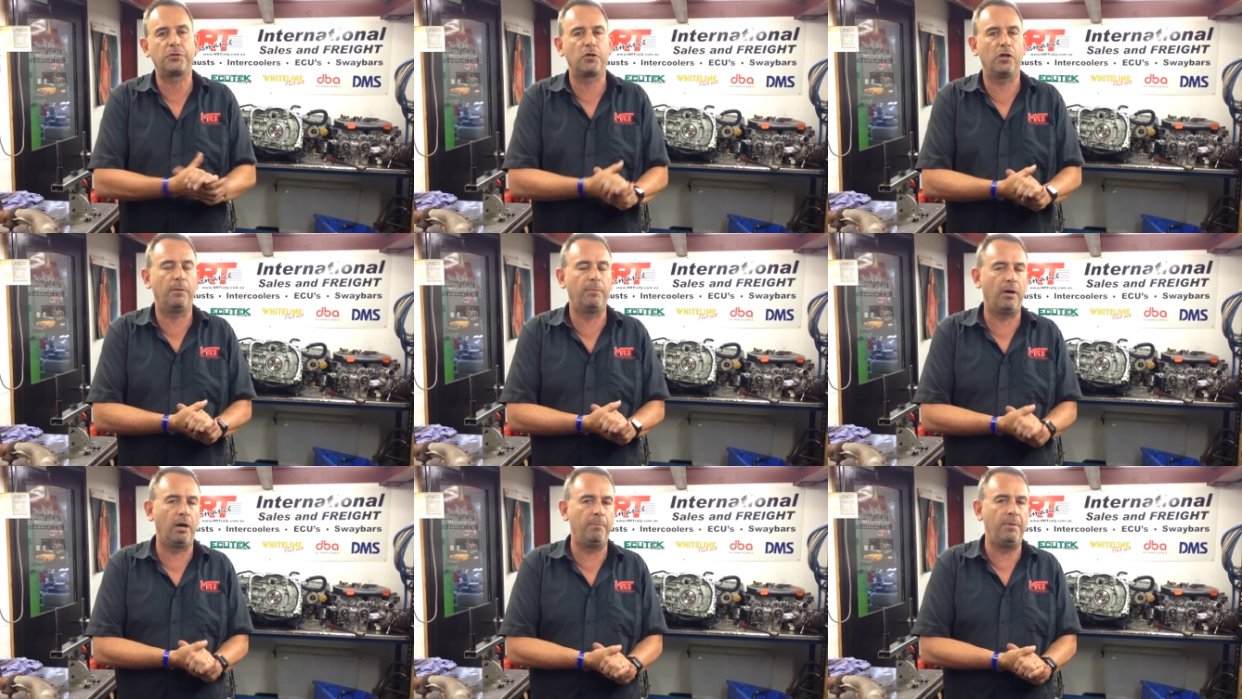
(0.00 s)
the
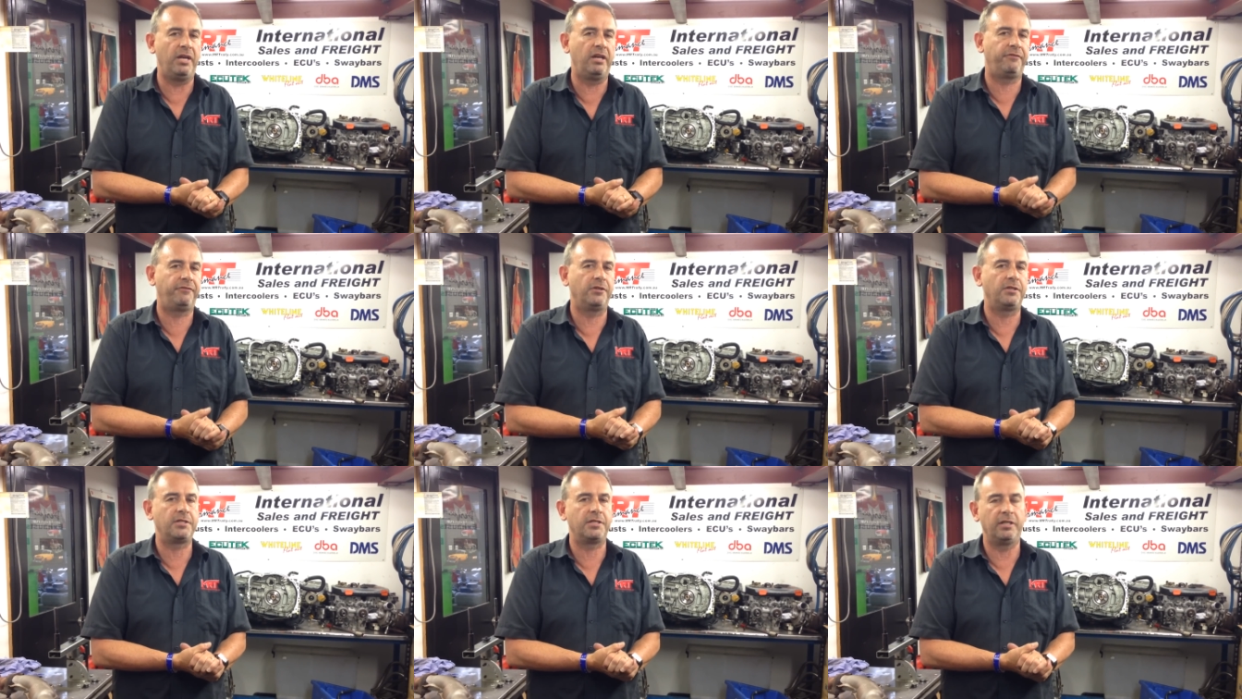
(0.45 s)
turbo
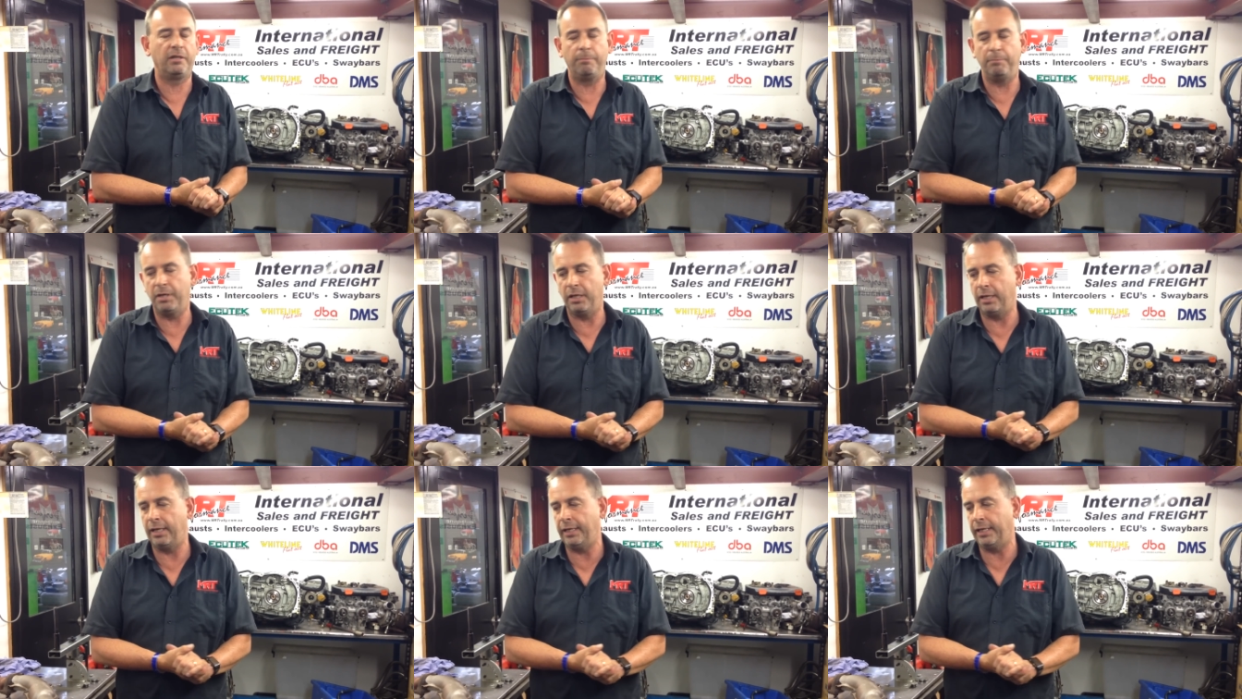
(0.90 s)
benefits
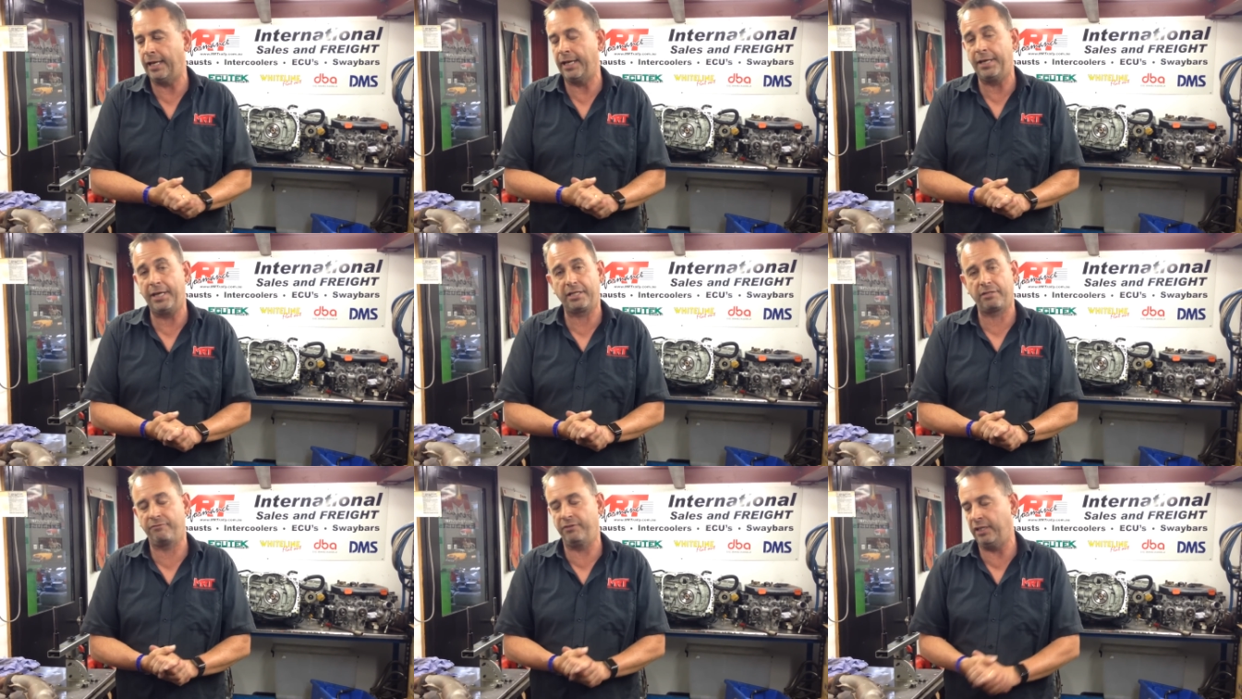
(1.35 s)
in our
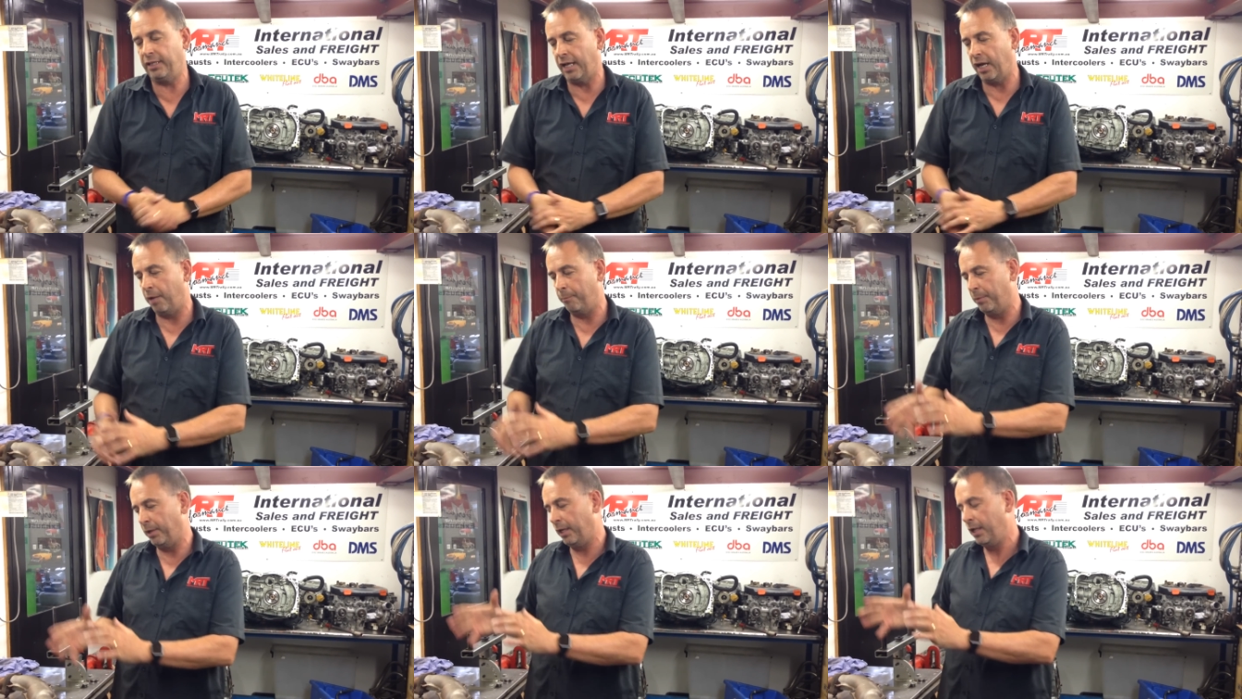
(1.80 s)
next
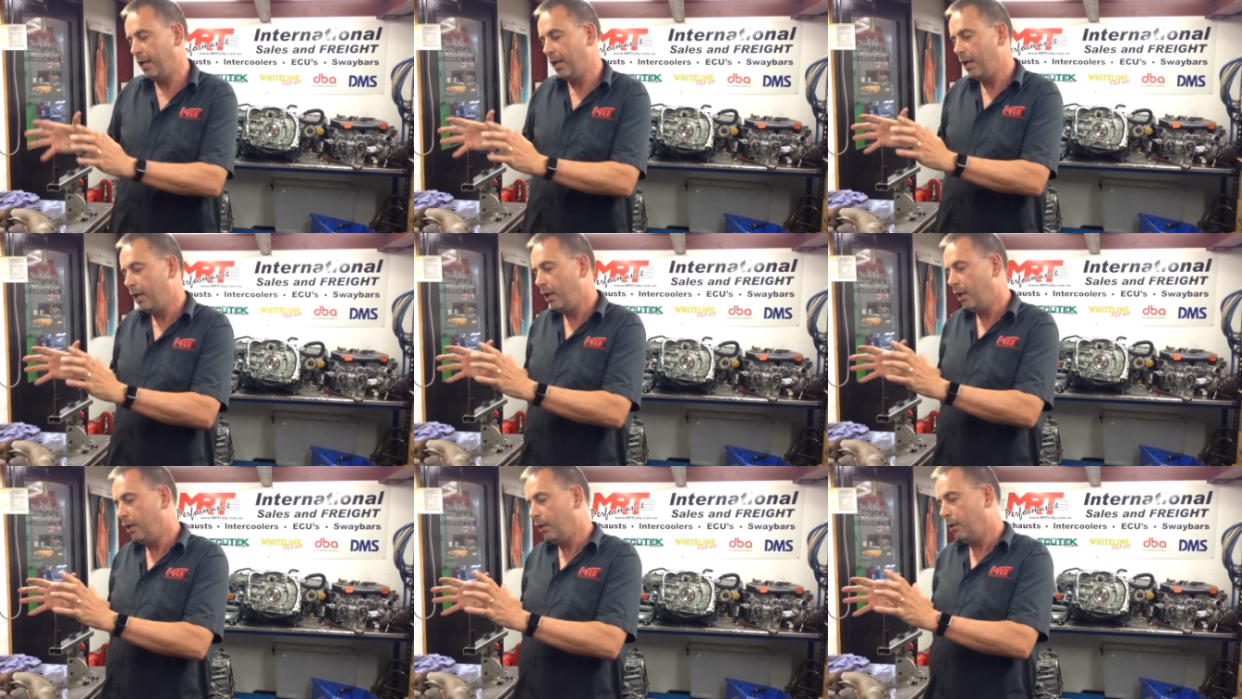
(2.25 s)
video. But
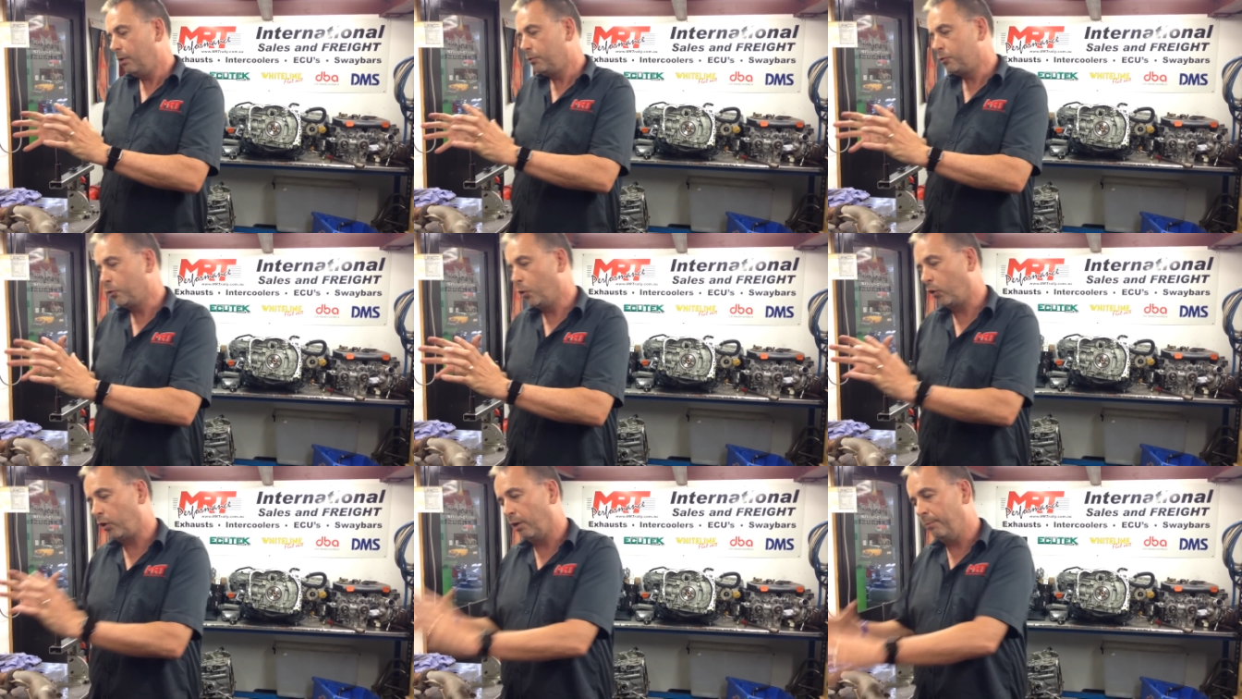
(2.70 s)

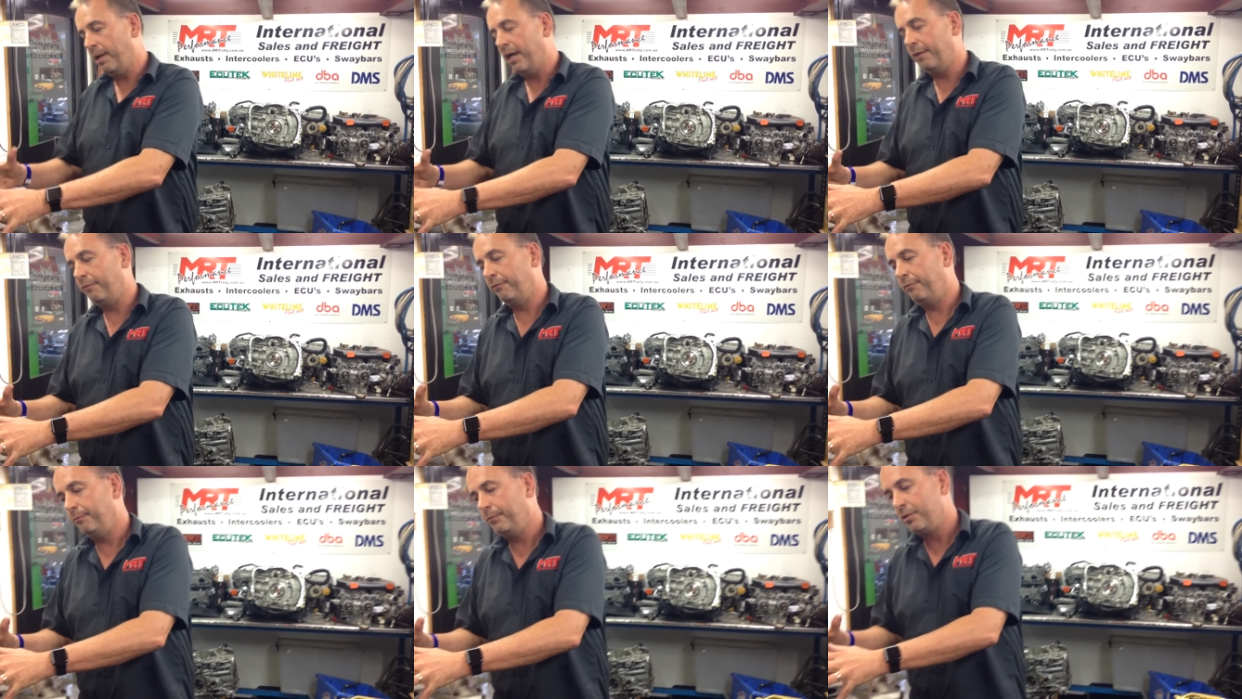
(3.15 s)
talking about